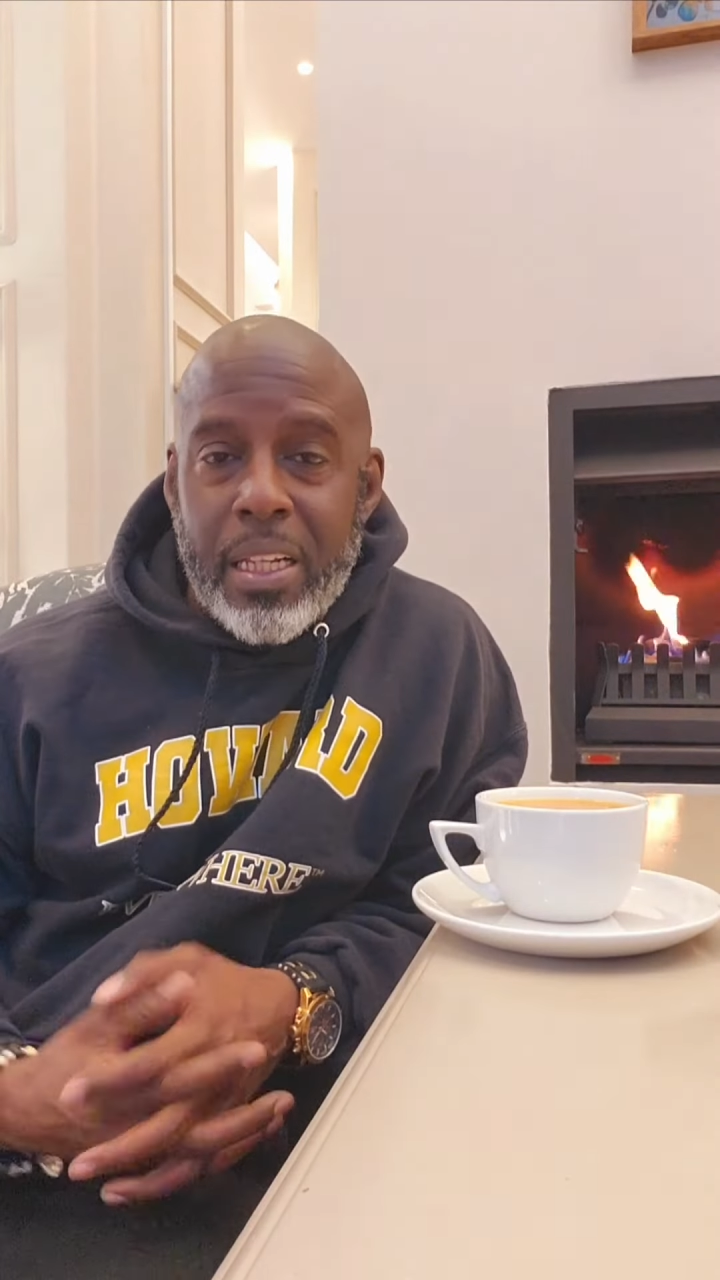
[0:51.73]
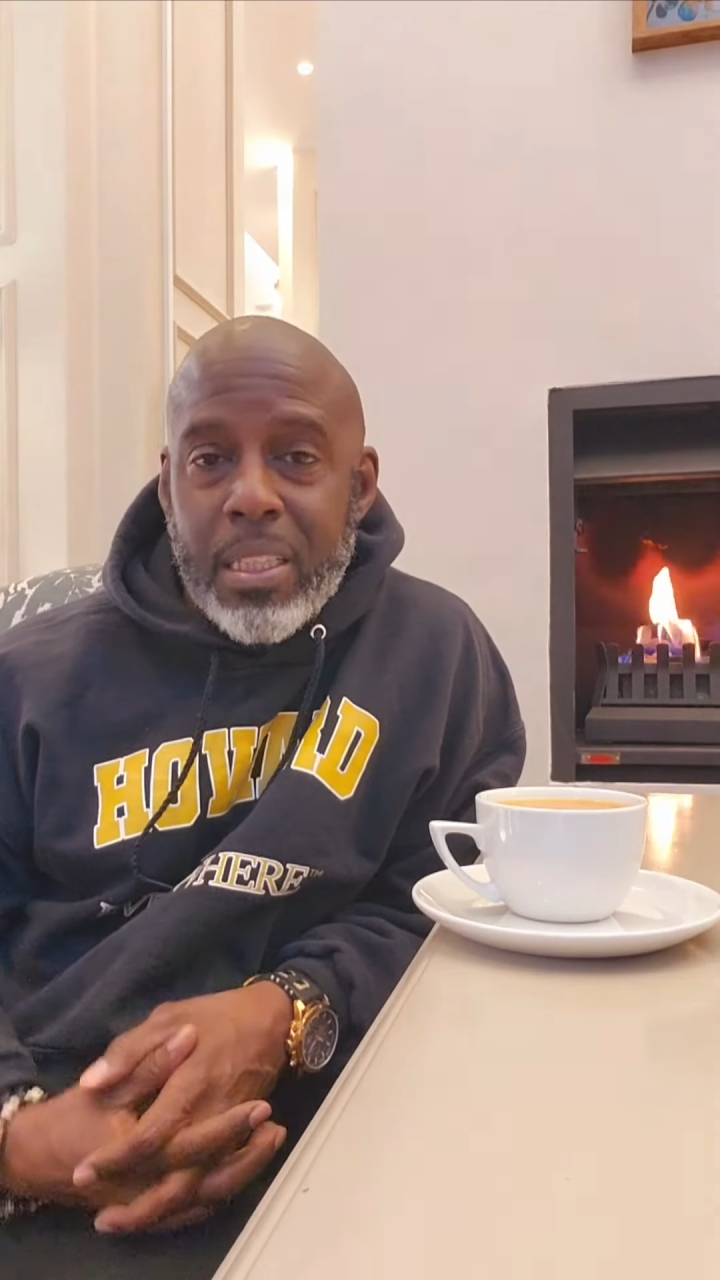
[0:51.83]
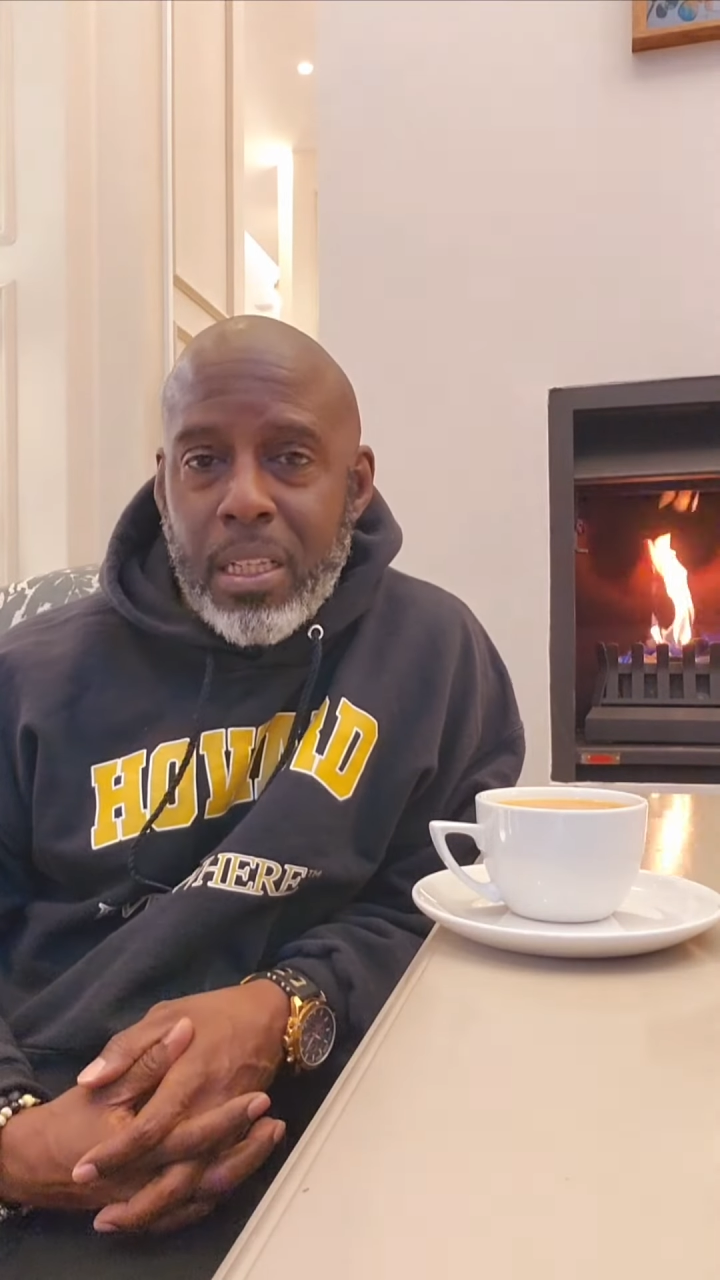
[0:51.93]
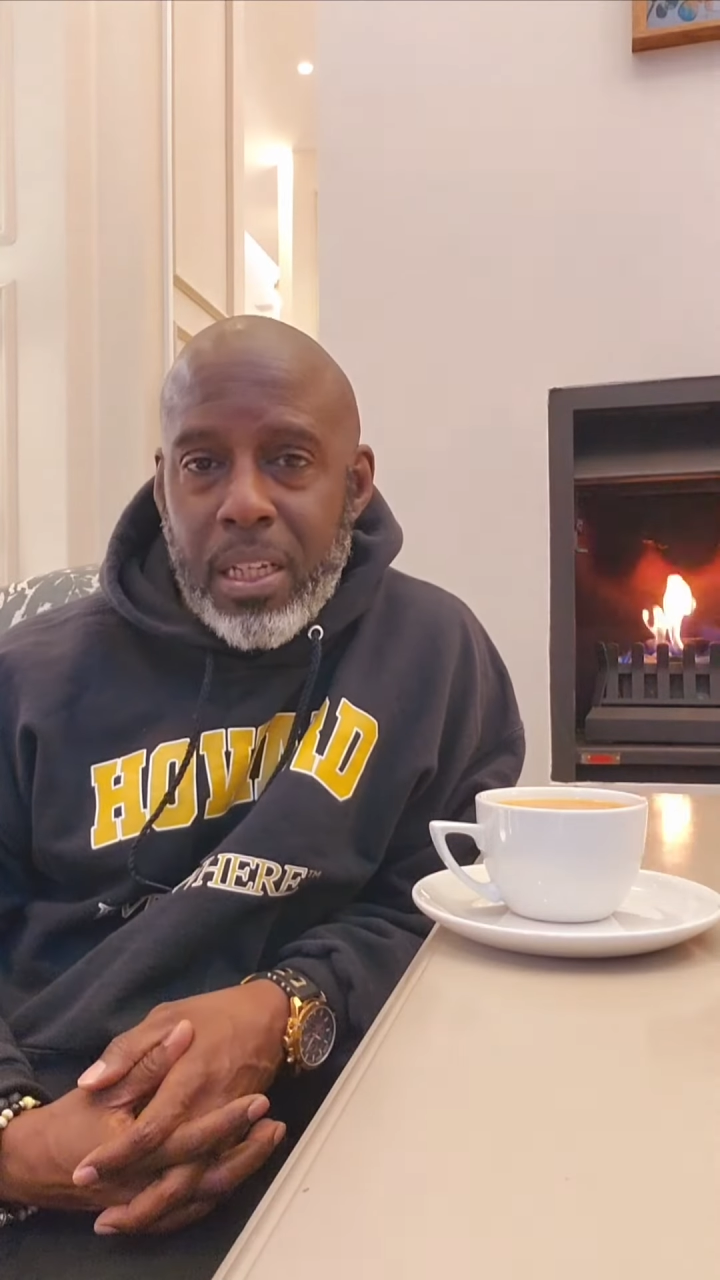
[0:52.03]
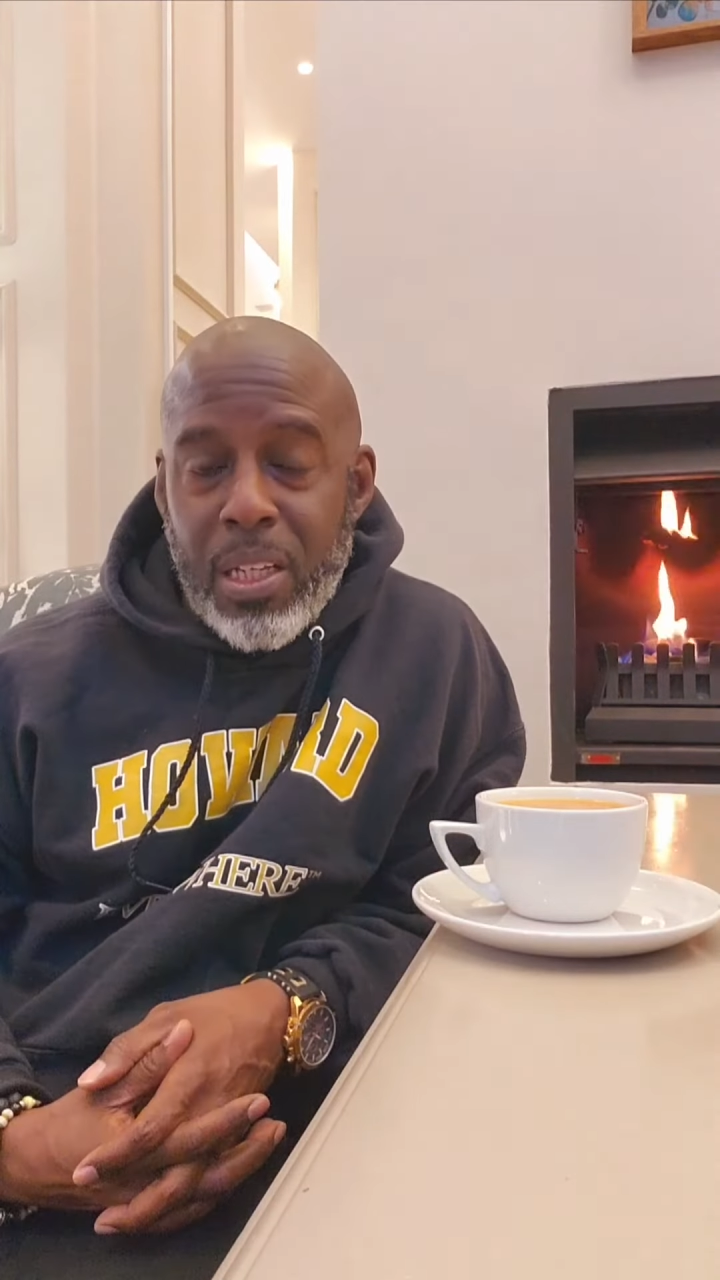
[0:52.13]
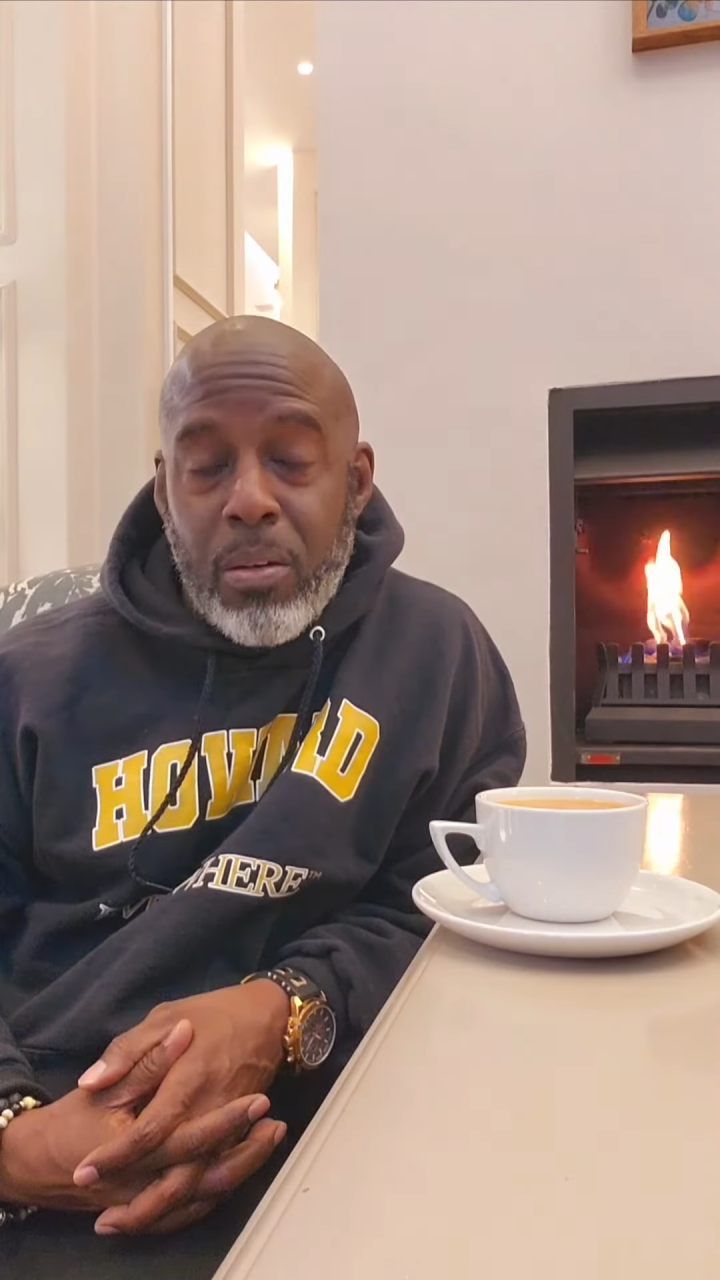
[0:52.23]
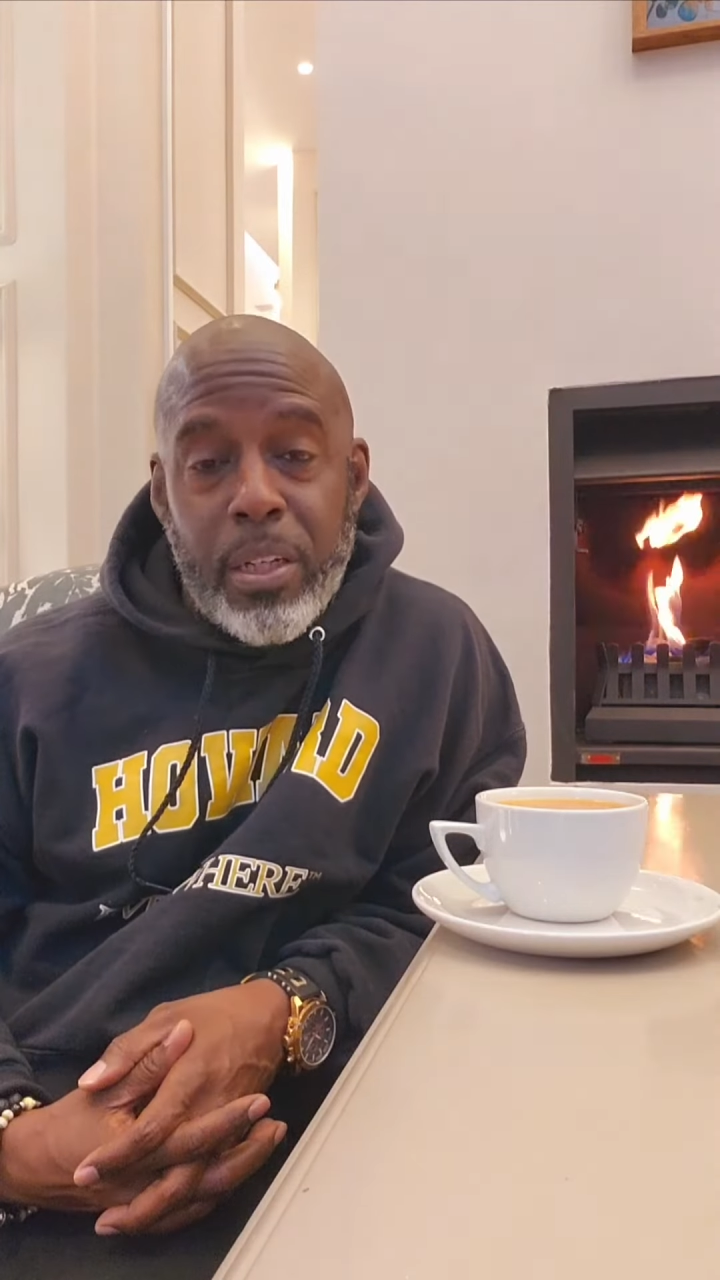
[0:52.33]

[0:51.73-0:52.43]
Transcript: click the link